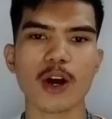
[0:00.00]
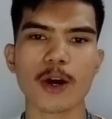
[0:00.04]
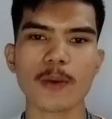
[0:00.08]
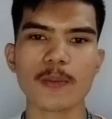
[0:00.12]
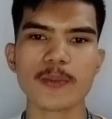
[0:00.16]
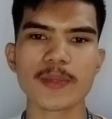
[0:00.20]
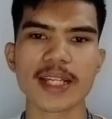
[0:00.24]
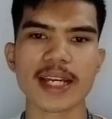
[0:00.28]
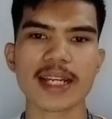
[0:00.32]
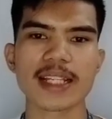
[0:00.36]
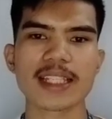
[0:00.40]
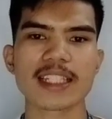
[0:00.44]

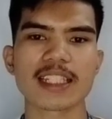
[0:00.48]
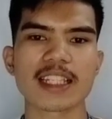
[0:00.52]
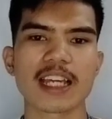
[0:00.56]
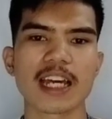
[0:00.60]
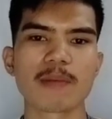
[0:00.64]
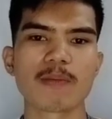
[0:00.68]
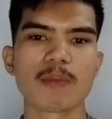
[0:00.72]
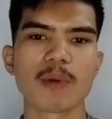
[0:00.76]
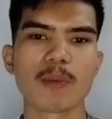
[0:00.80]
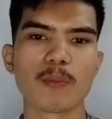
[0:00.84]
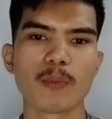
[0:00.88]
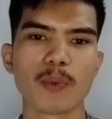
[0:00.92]
objects
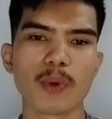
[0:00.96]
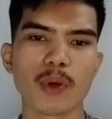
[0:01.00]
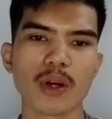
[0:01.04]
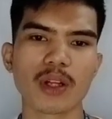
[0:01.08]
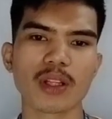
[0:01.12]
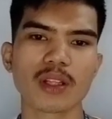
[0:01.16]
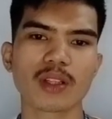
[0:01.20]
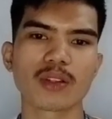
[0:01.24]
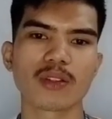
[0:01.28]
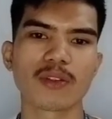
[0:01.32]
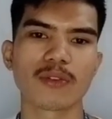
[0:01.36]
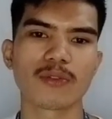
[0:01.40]
can be
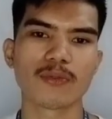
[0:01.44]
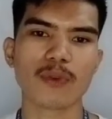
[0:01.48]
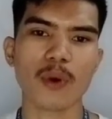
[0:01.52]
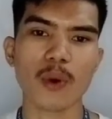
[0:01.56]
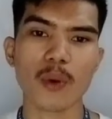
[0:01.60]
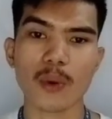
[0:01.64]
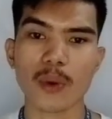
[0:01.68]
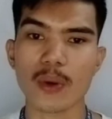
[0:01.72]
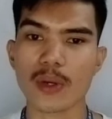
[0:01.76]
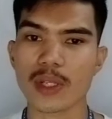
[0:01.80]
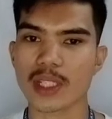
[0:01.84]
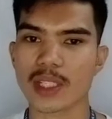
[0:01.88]
brought to
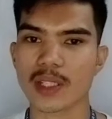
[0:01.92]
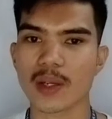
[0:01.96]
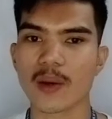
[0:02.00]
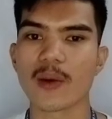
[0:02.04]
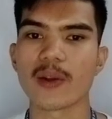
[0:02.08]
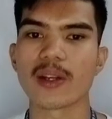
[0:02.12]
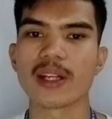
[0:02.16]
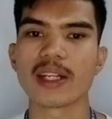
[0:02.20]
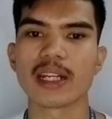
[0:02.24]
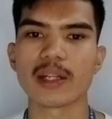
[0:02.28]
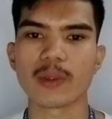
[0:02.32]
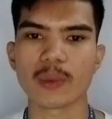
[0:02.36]
focus
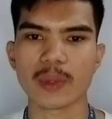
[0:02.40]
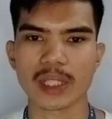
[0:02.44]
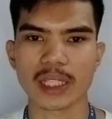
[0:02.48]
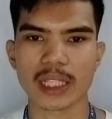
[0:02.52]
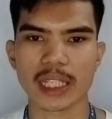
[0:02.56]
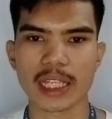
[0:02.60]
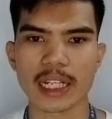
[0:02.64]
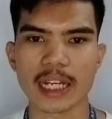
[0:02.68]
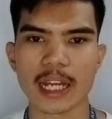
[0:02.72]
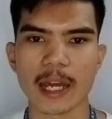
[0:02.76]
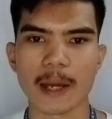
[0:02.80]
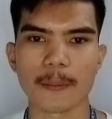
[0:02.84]
on the
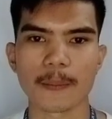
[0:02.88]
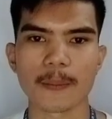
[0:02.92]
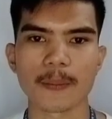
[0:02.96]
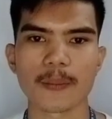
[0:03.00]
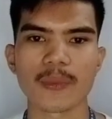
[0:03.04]
retina.